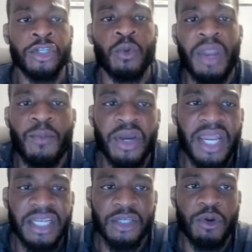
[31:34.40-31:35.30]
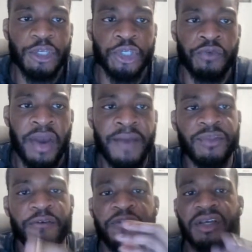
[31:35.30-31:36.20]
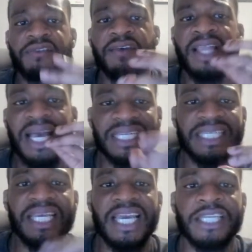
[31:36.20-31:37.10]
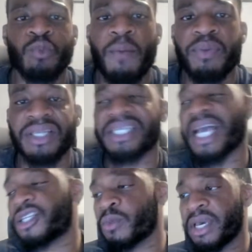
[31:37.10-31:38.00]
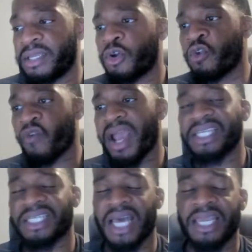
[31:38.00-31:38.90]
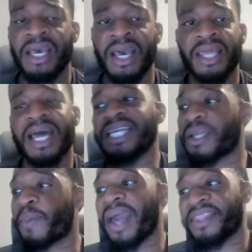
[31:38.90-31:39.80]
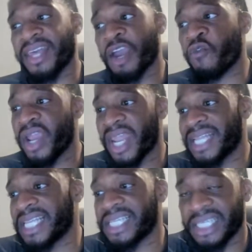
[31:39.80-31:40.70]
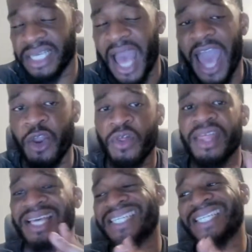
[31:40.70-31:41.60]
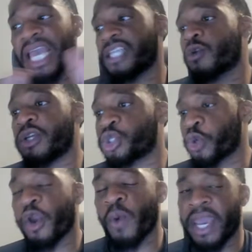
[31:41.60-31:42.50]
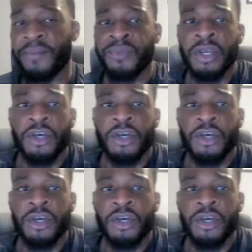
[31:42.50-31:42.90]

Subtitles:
So when I'm looking at this question, right, the first thing that I see is 1 plus tan squared on the right hand side. That is a Pythagorean identity. I know that that's sec squared straight away.